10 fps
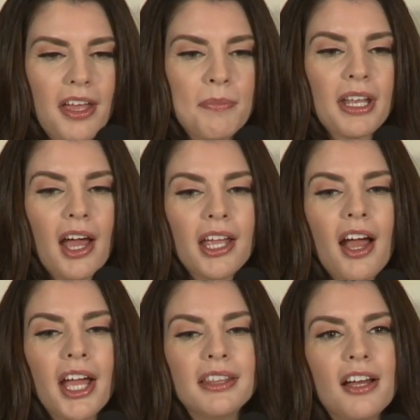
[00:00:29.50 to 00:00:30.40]
But
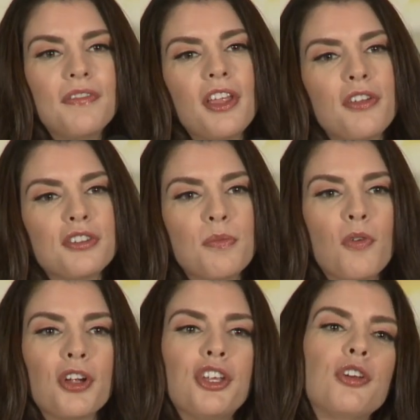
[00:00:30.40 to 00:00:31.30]
I love that there's
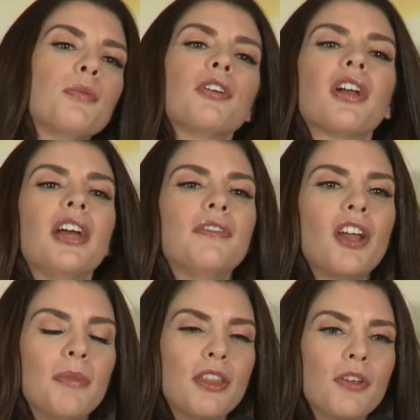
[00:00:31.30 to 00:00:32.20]
more humor kind of
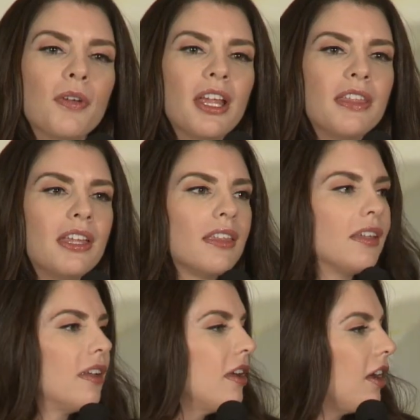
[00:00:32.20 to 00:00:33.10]
coming through. And I think
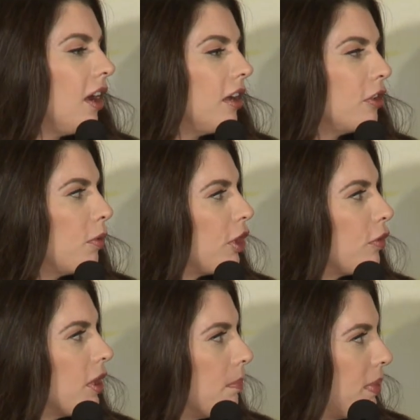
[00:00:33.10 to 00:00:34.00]
that, you probably
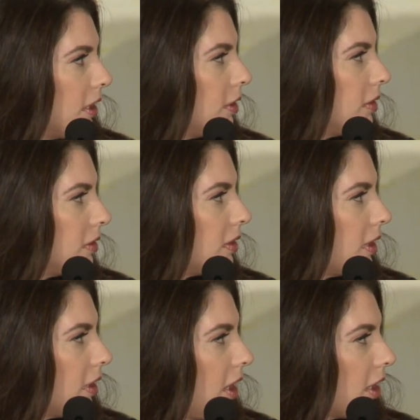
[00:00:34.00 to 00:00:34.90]
agree that Bill
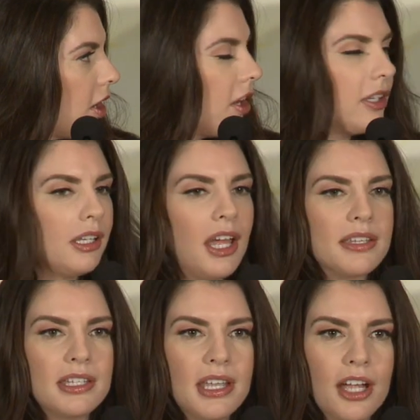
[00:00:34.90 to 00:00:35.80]
Condon
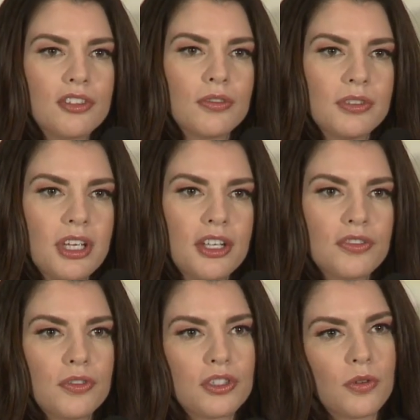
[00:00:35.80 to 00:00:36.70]
has a natural
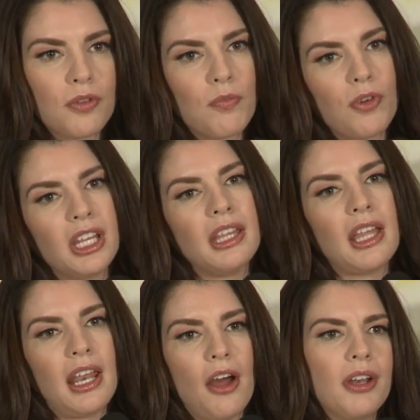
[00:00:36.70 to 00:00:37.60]
touch for sort of bringing
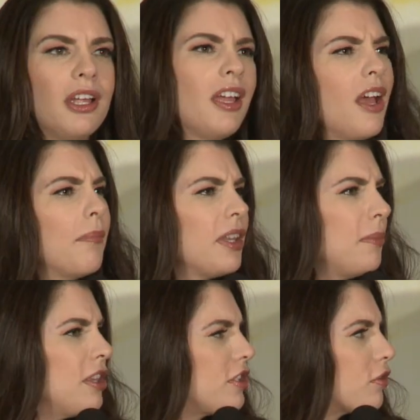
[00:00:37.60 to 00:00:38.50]
that out. And I
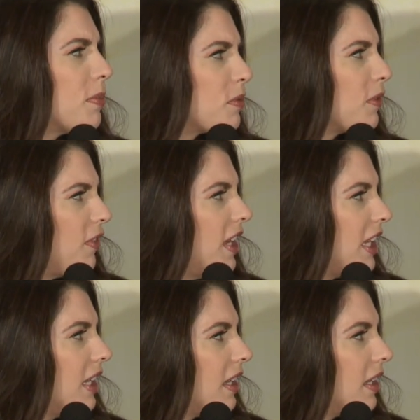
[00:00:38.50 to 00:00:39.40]
mean, the scripts were
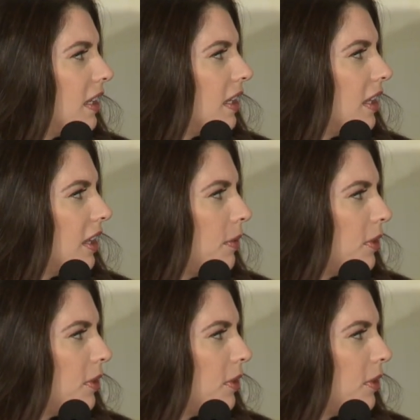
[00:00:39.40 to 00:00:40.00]
funny. The